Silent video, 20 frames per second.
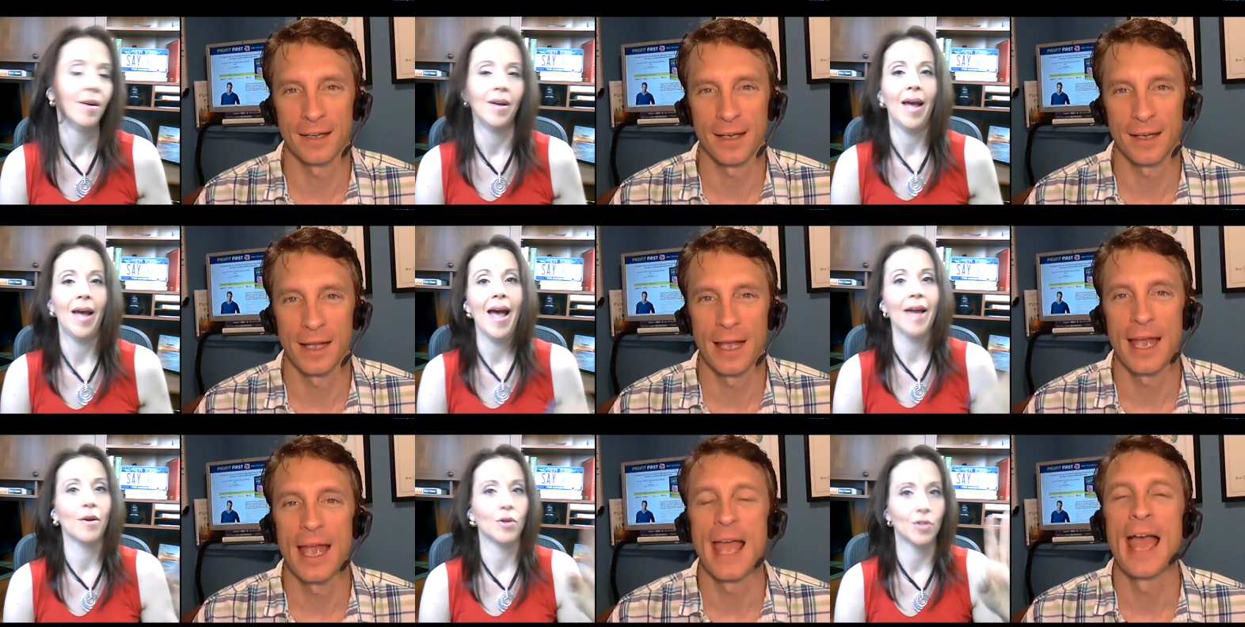
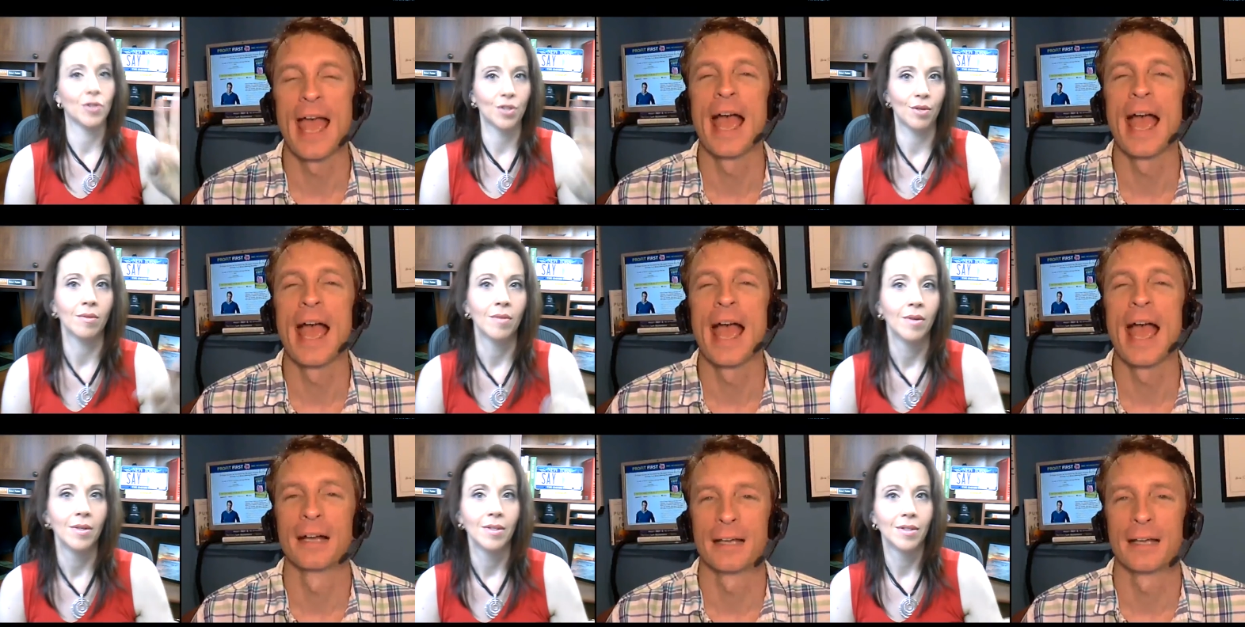Speaker 1: and
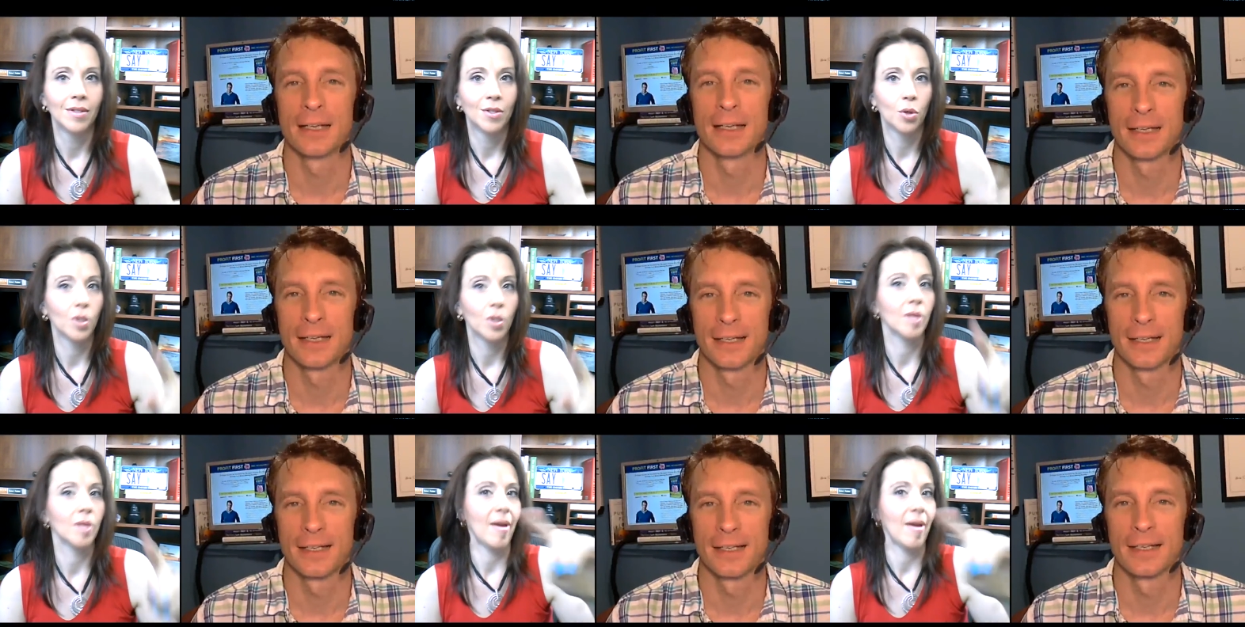also
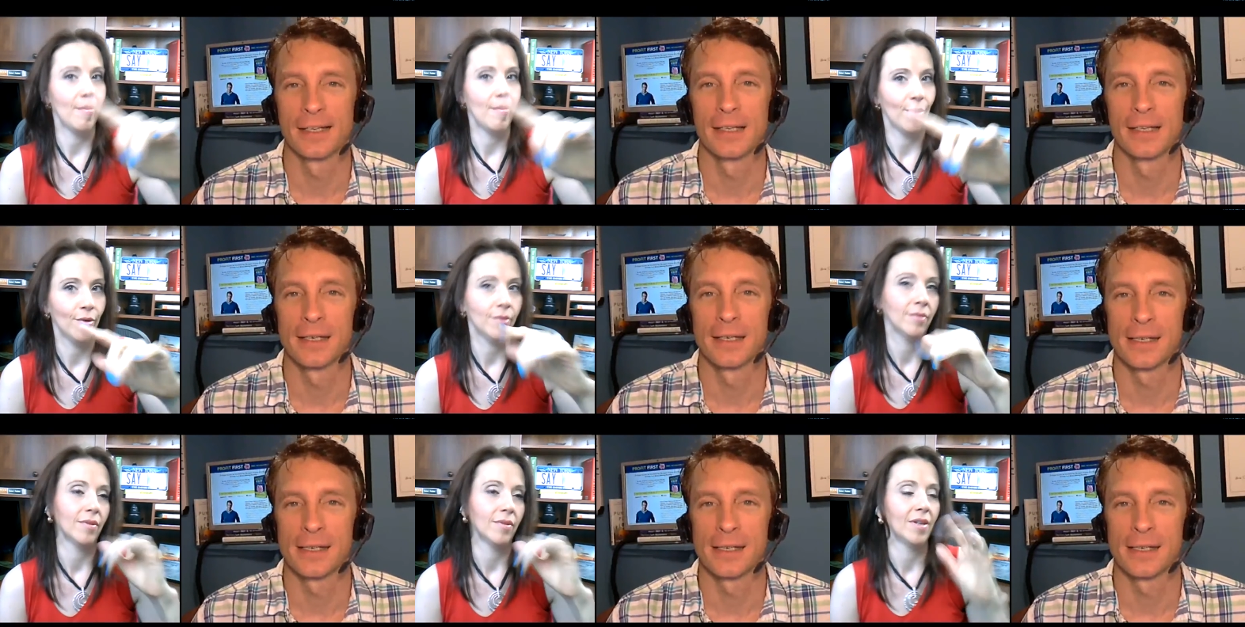toilet
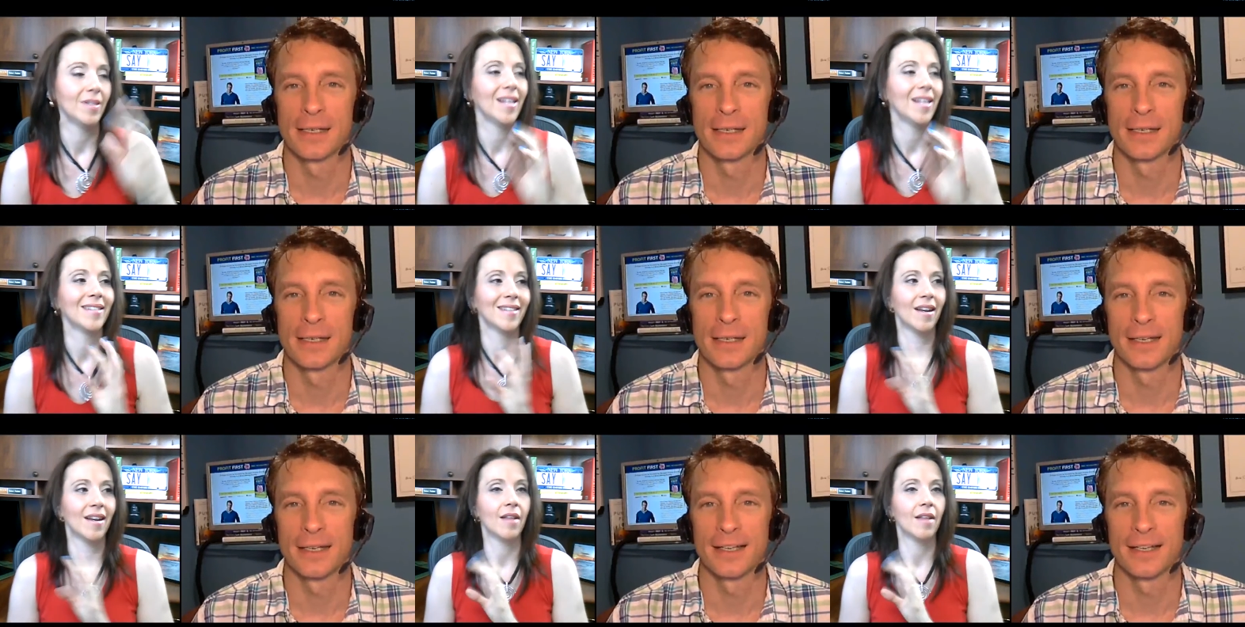paper. That's